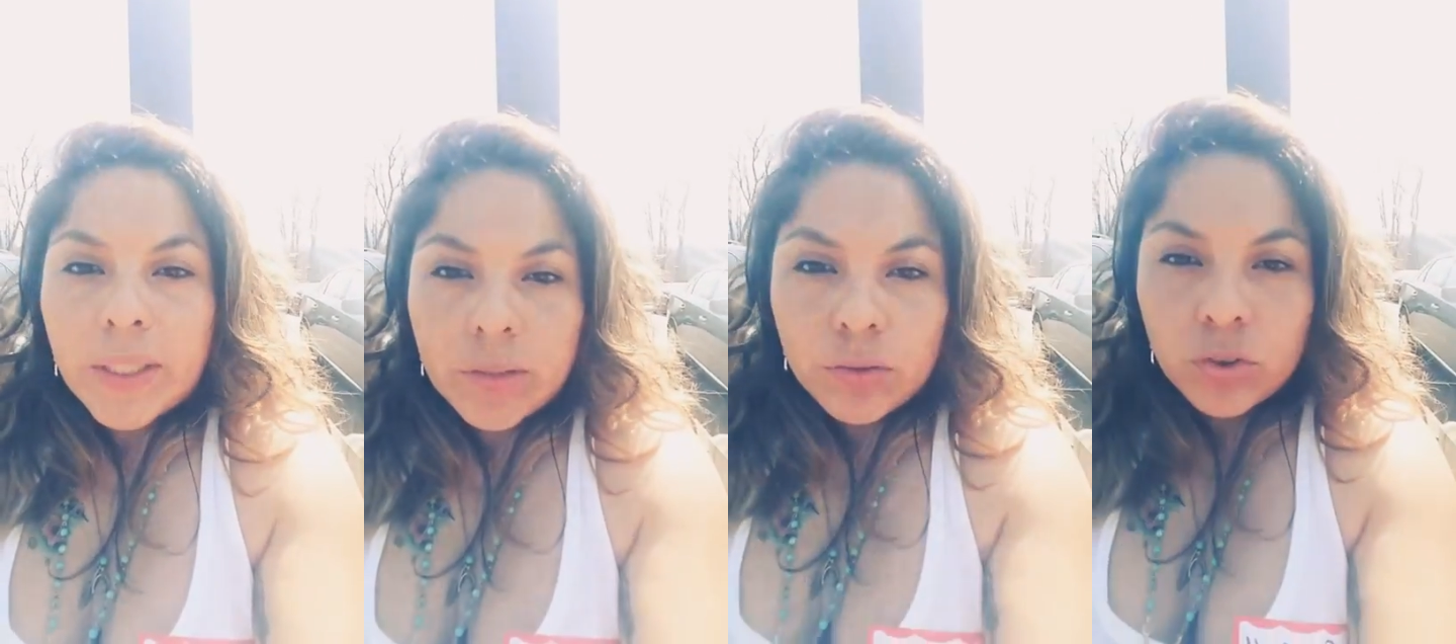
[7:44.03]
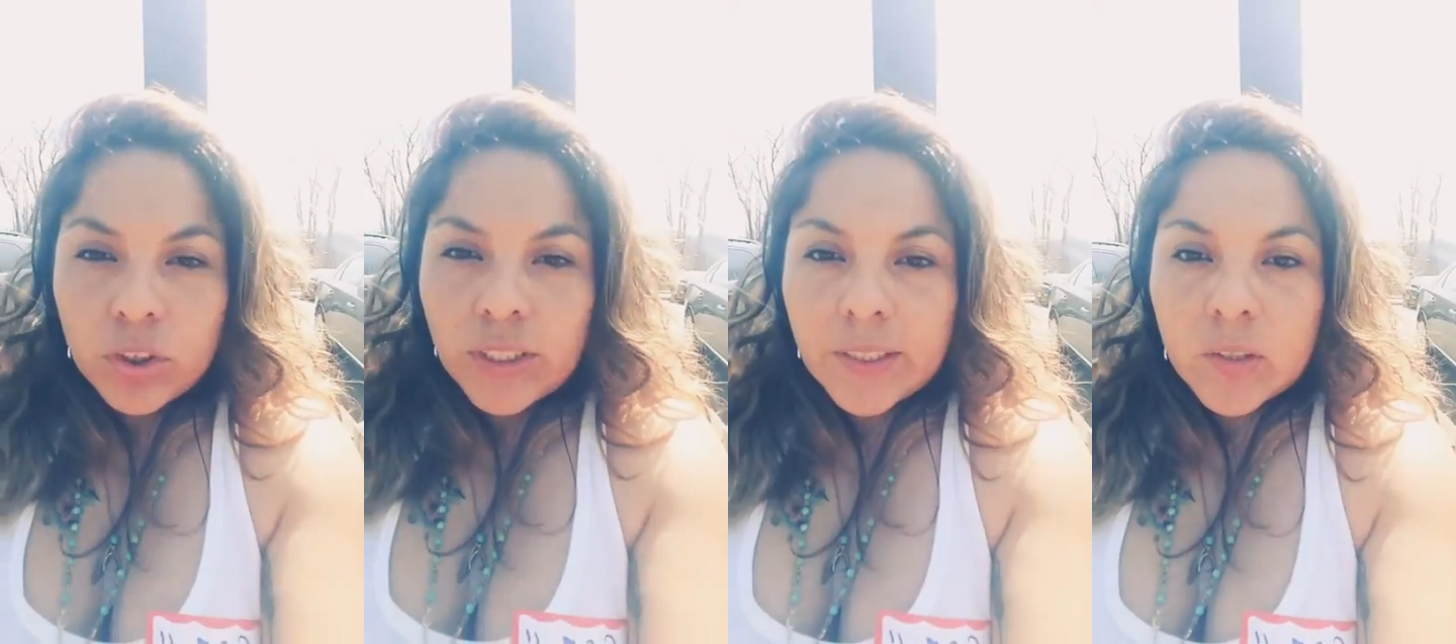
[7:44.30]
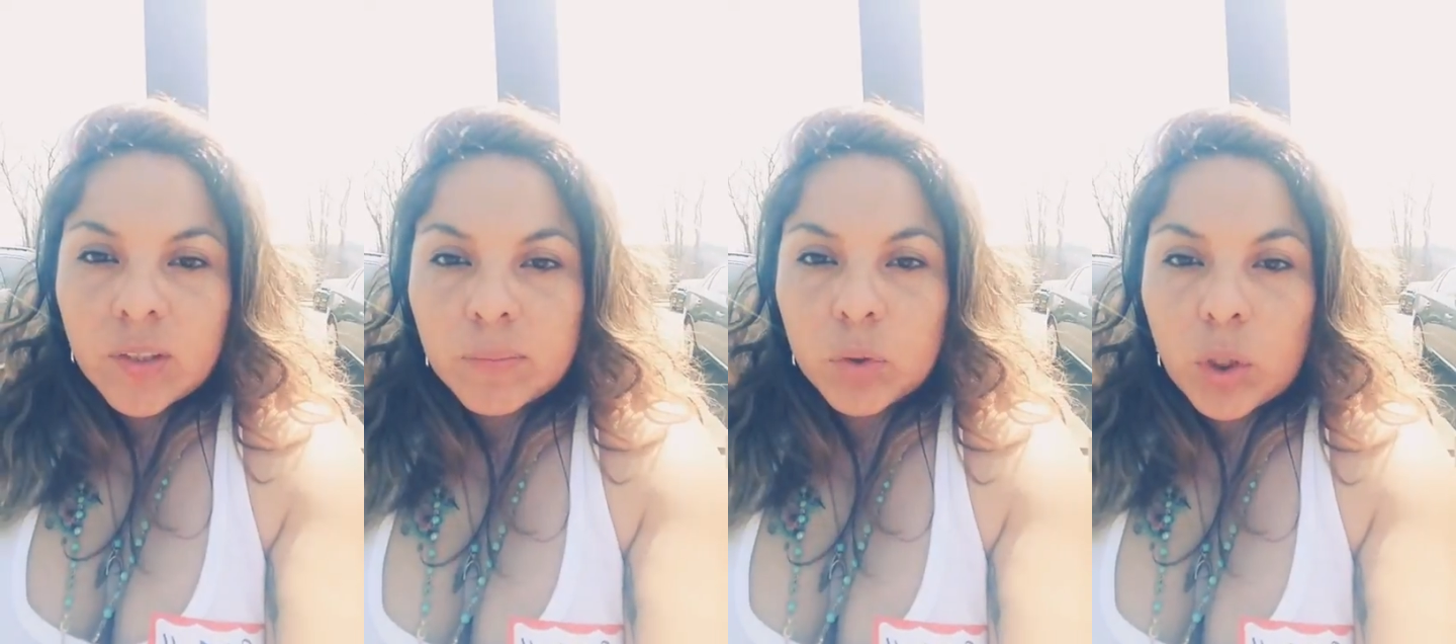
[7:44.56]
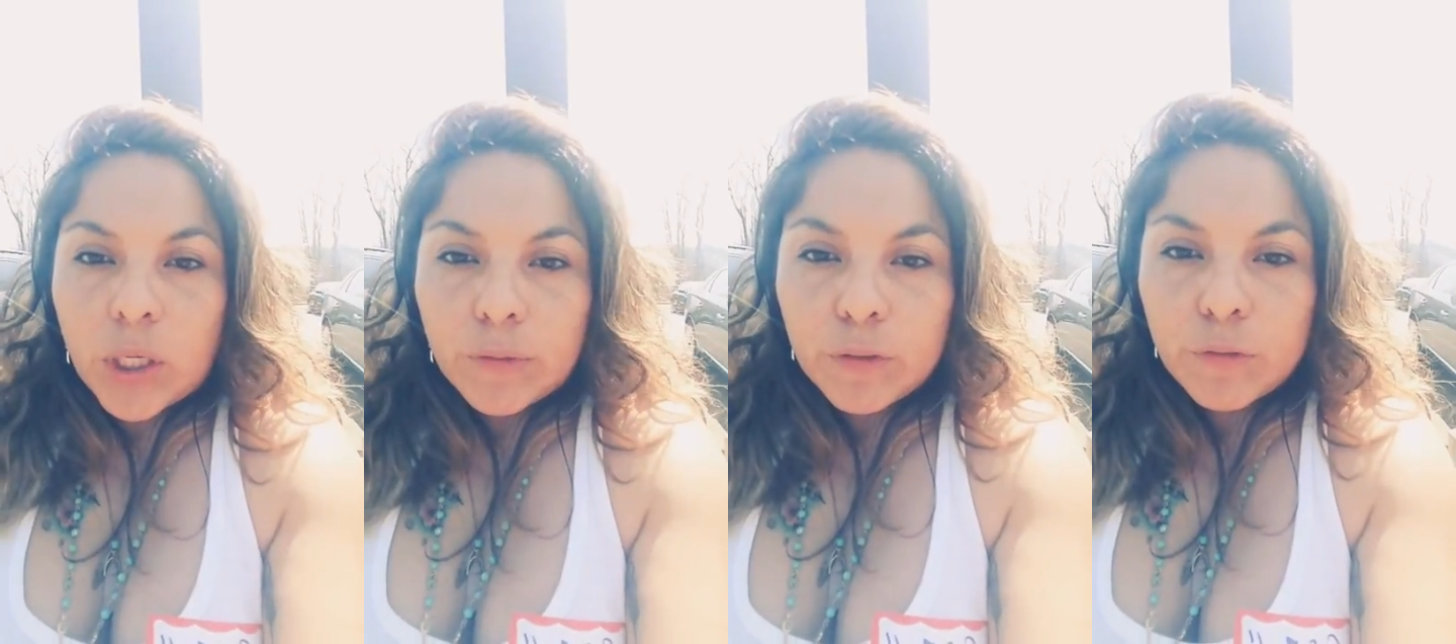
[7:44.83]
energy that comes
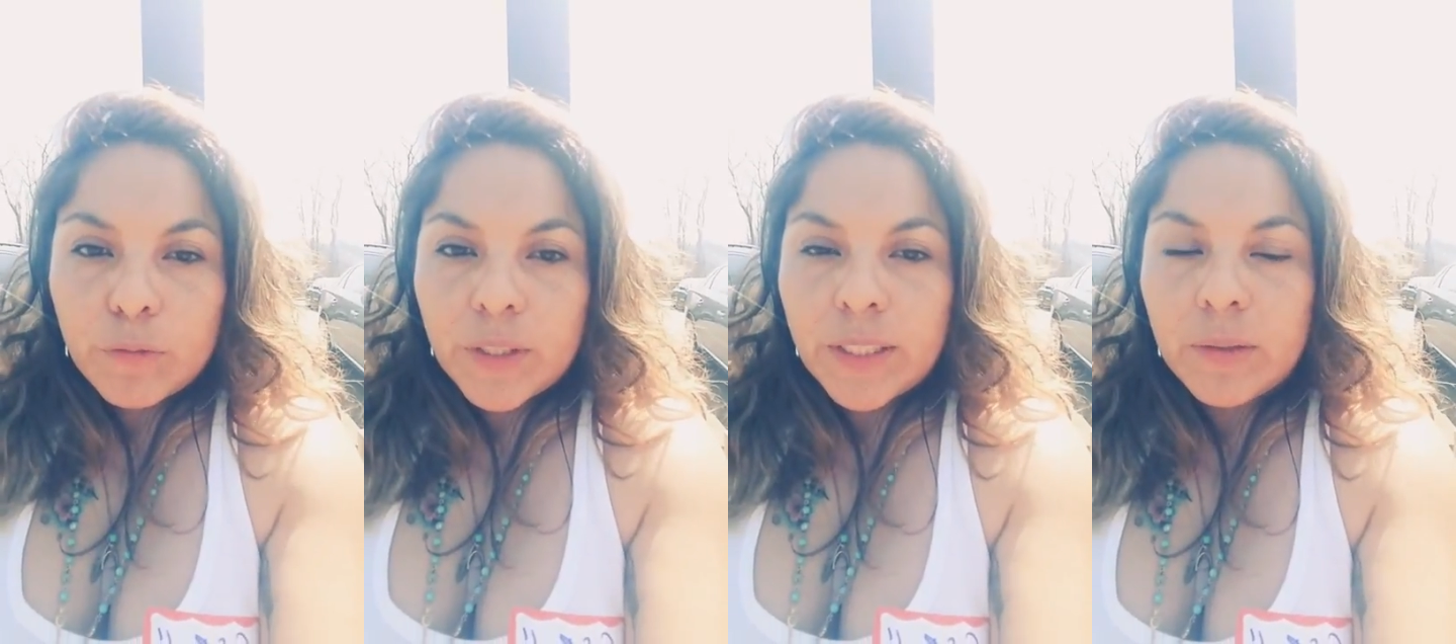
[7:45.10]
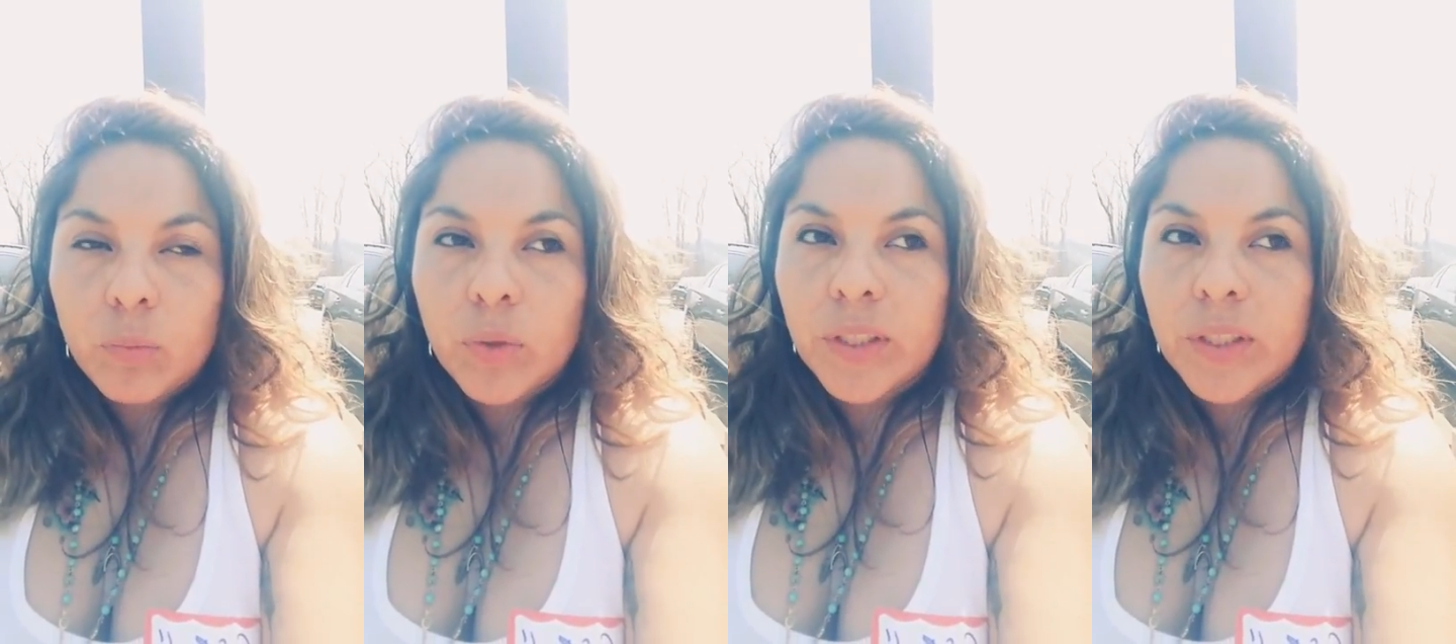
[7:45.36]
off of it,